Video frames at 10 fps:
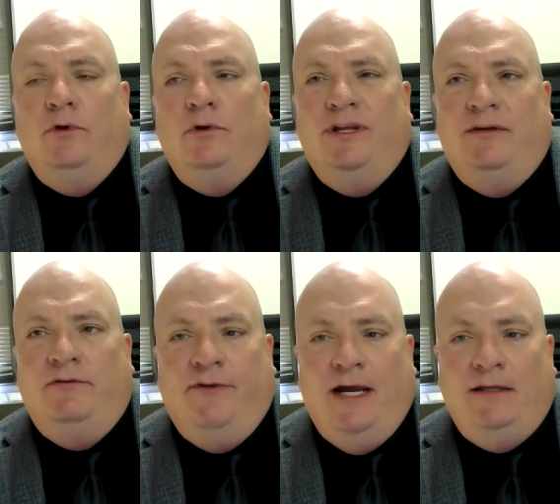the
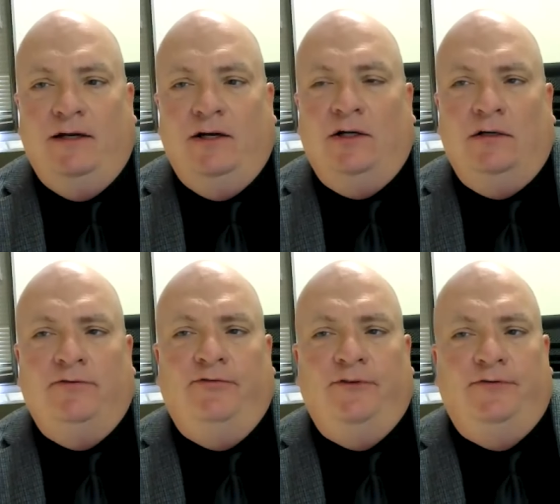fact that all
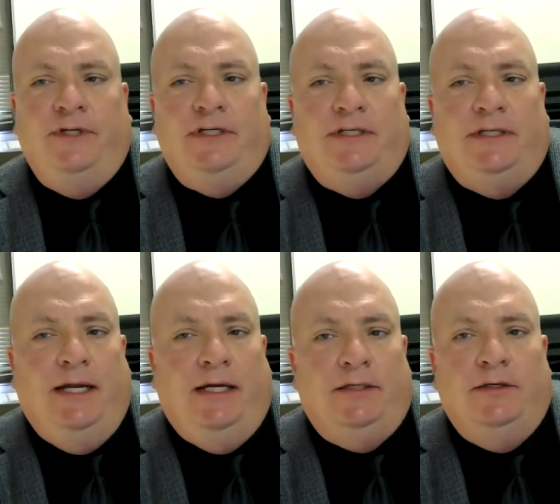50
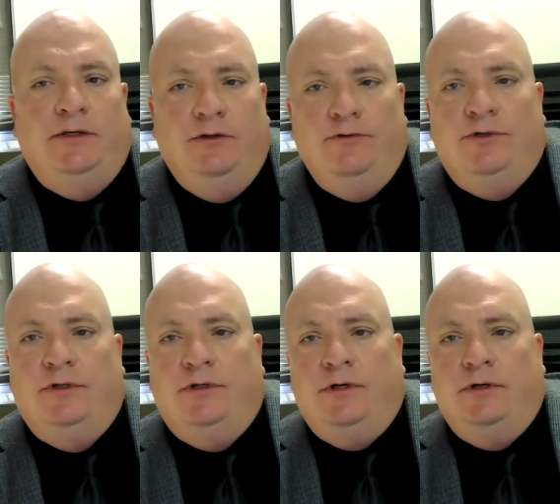states use
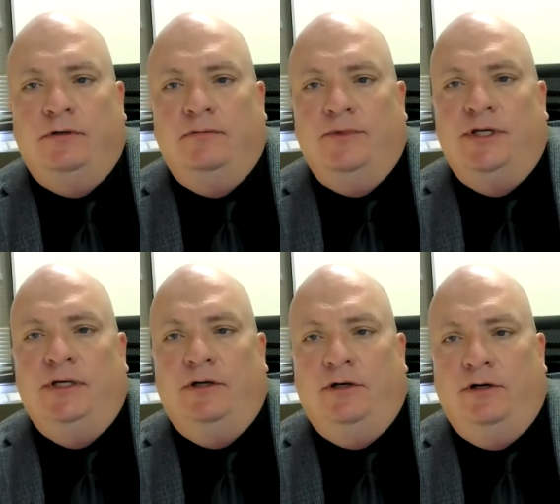the terms
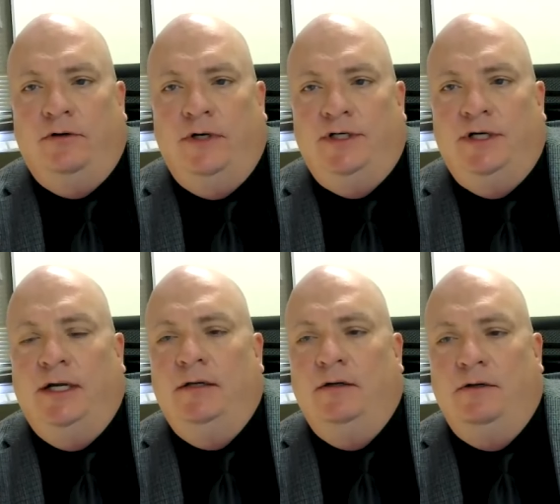encourage
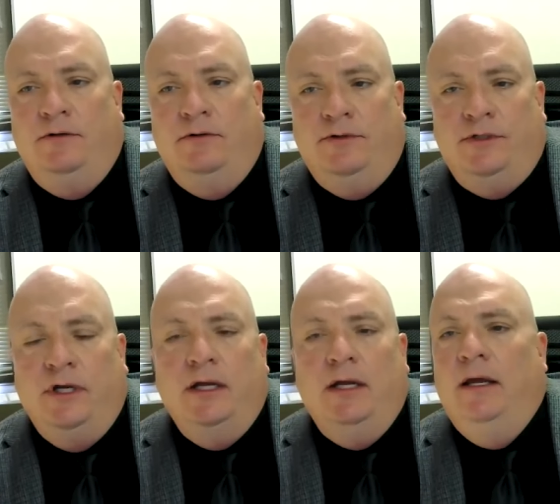and induce,
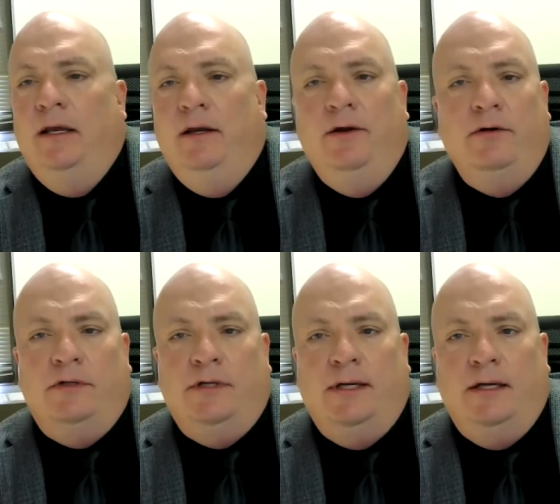and no
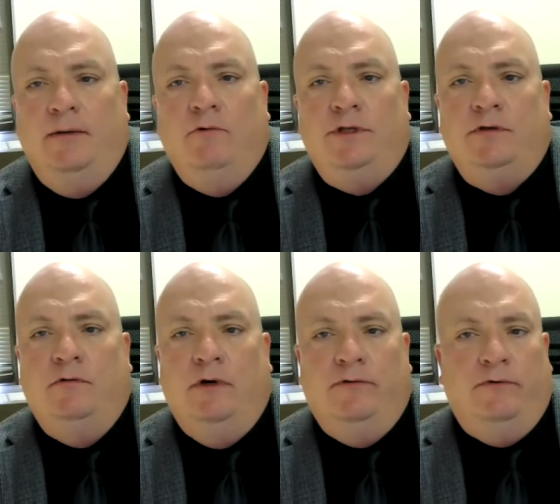time
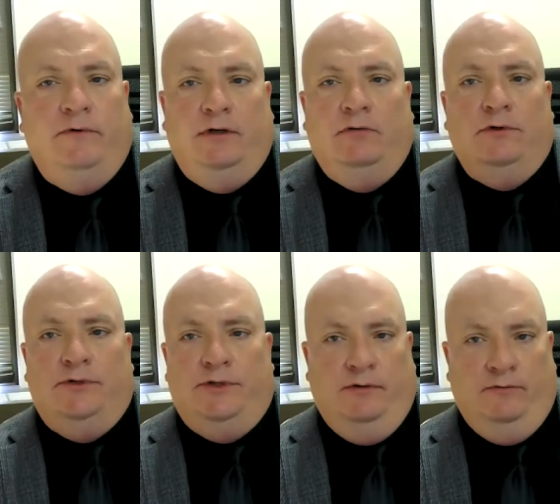whatsoever in the
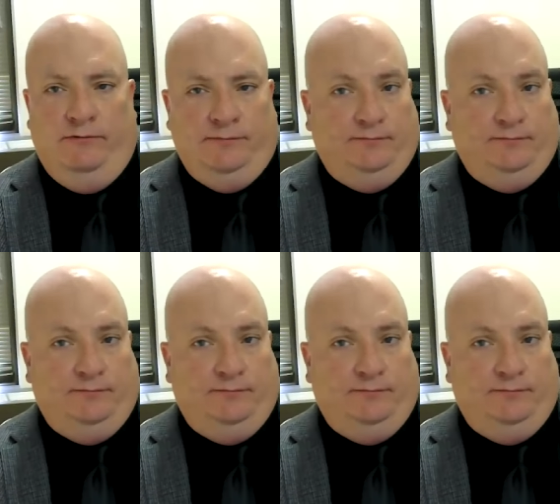course of